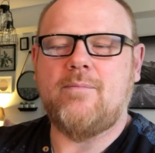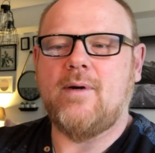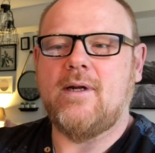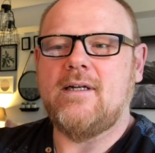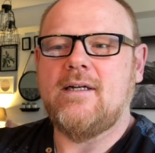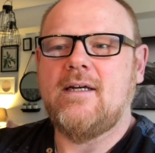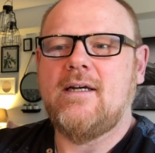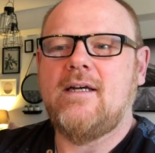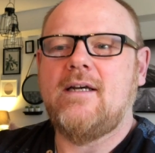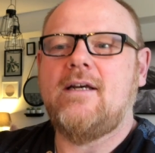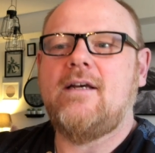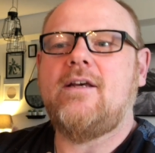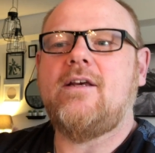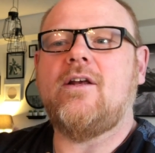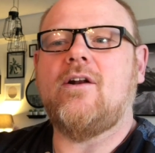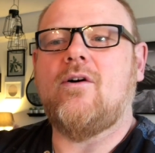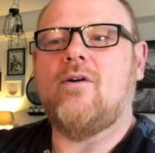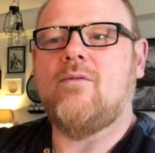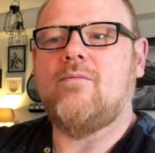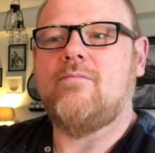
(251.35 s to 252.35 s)
But,
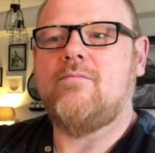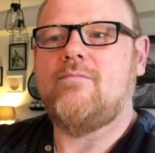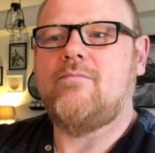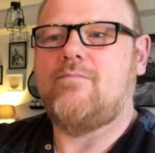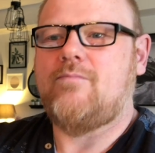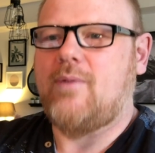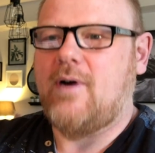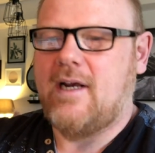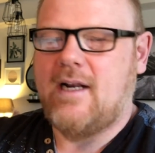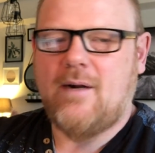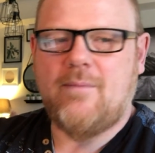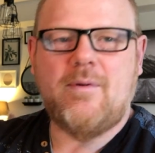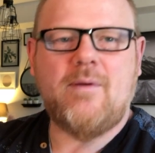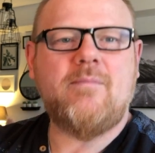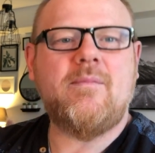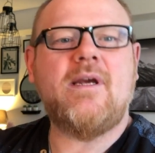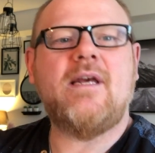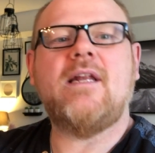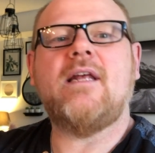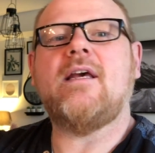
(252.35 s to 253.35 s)
you know, bring it up
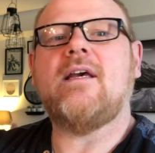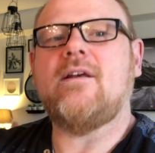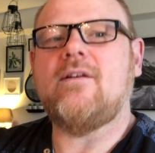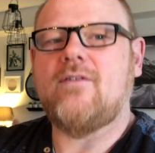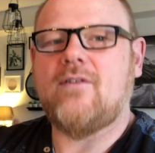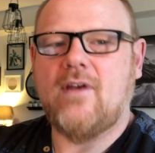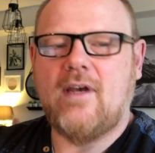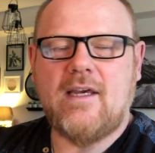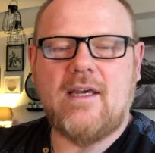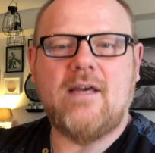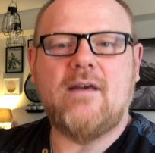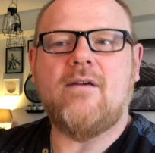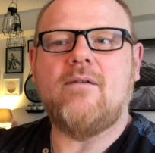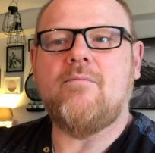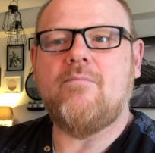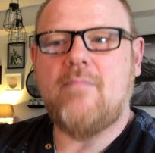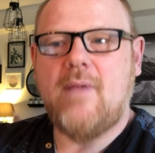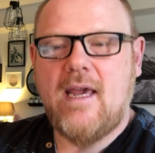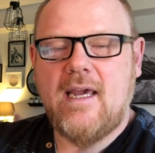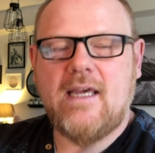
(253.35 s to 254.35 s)
at meetings. Like,
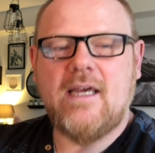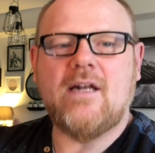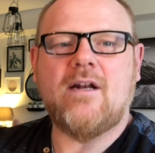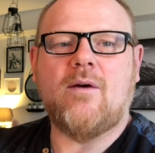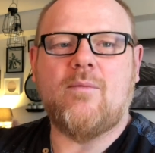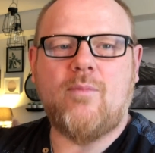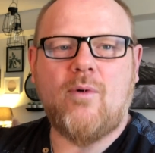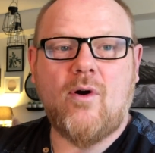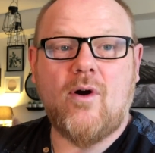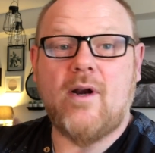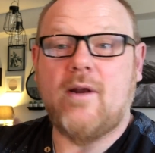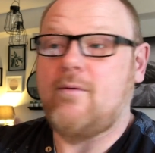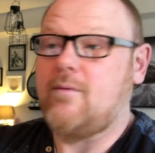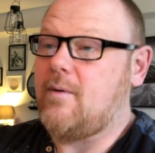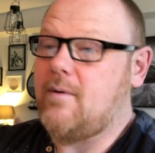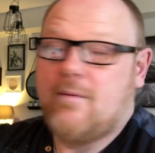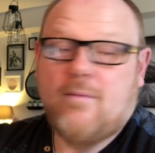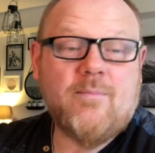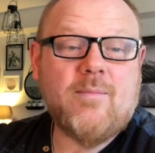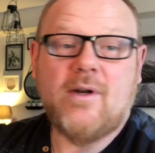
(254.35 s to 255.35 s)
make it a priority.
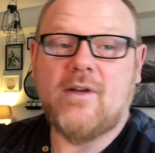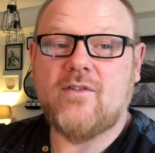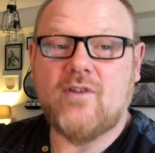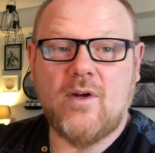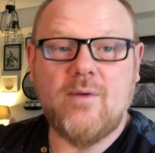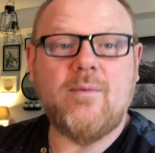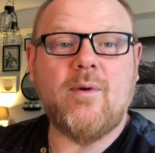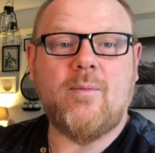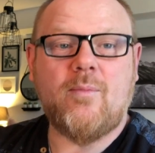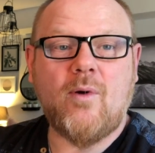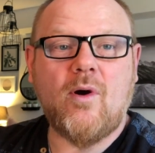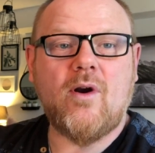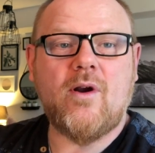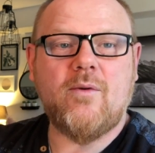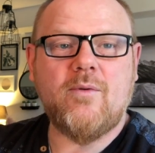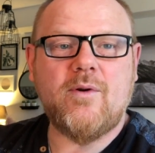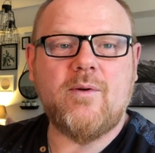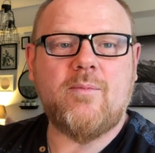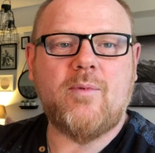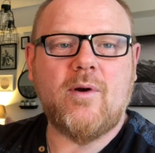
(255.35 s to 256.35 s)
But it's going to be a priority
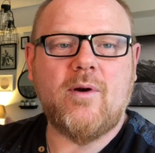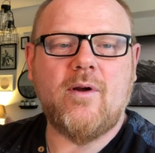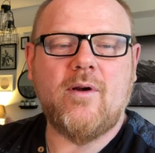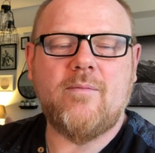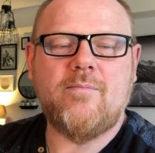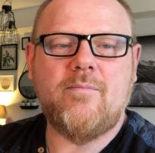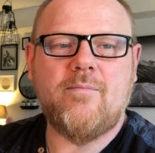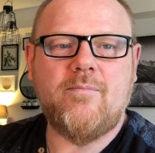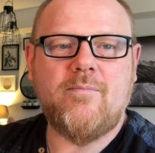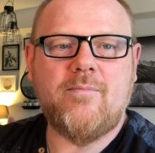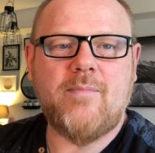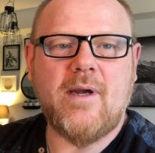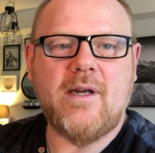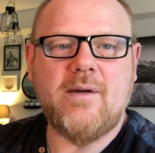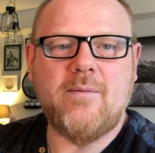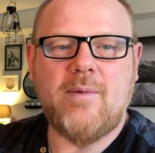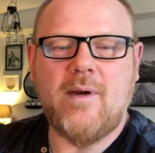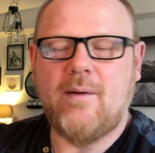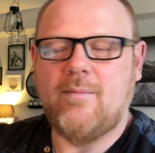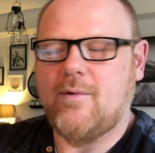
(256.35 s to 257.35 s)
when you put a pen
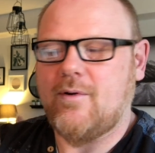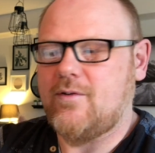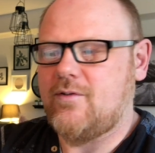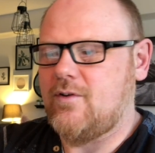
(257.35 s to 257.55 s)
to paper.